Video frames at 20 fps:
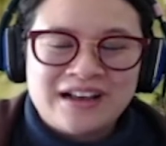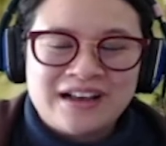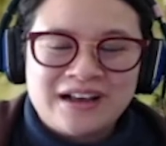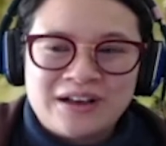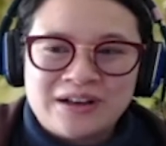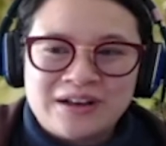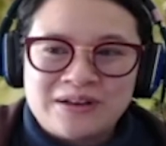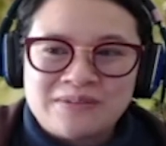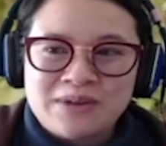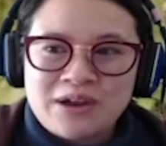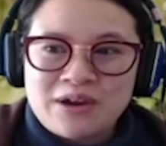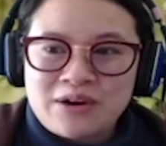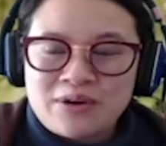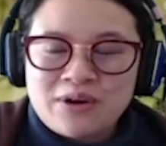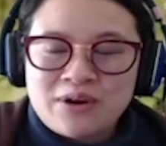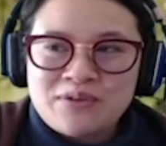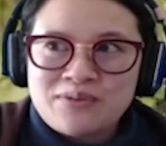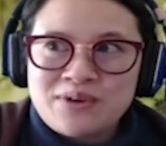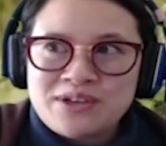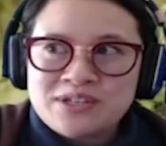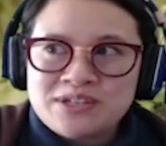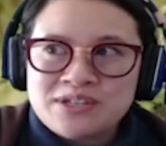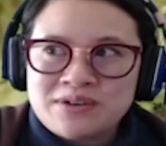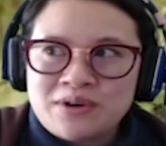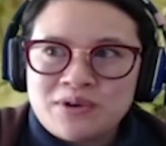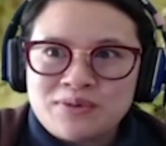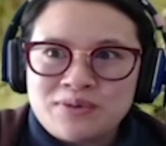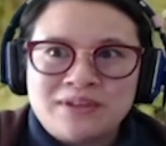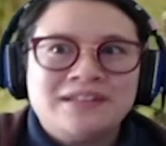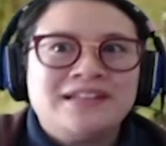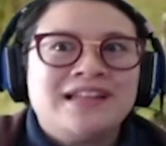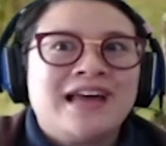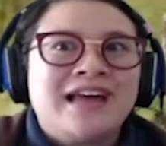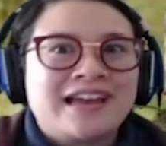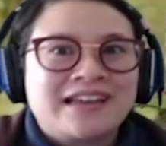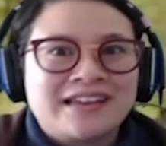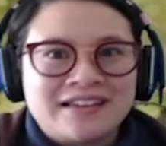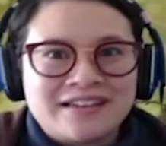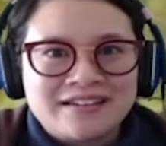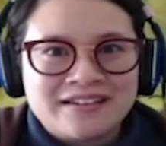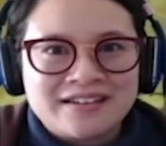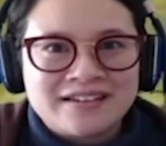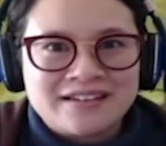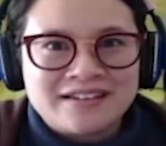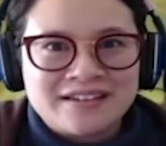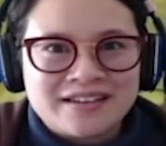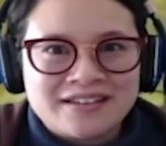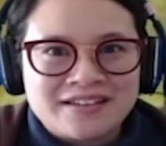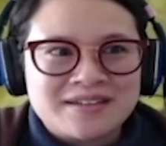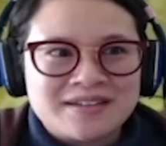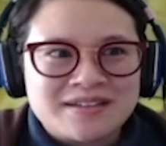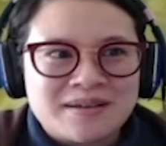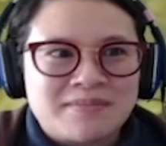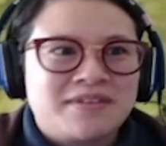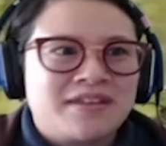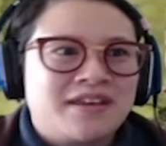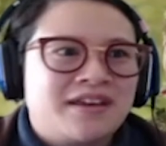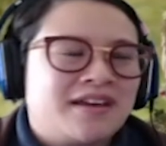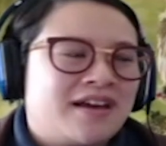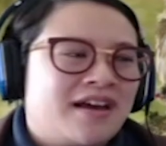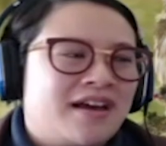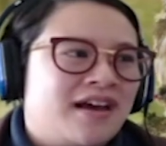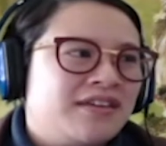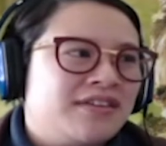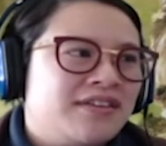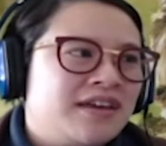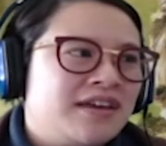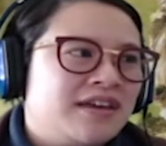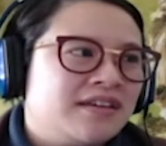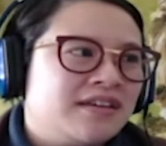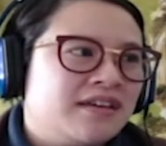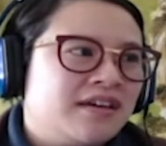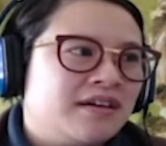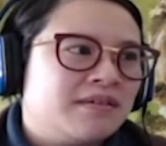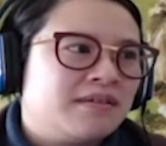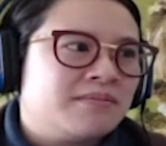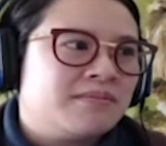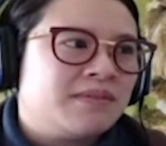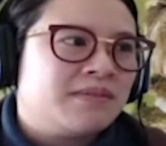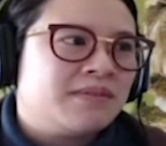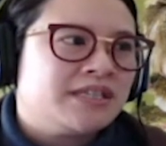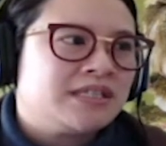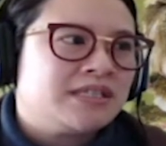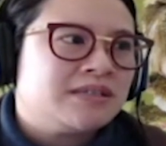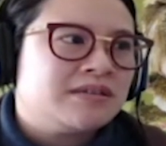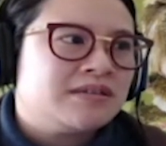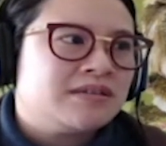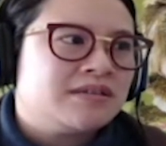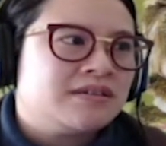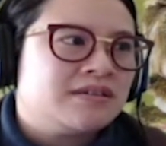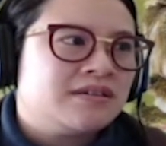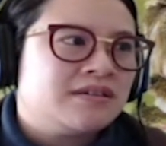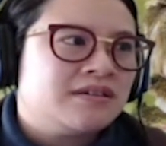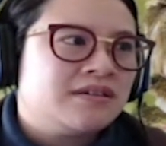or if we lack it in something, I think its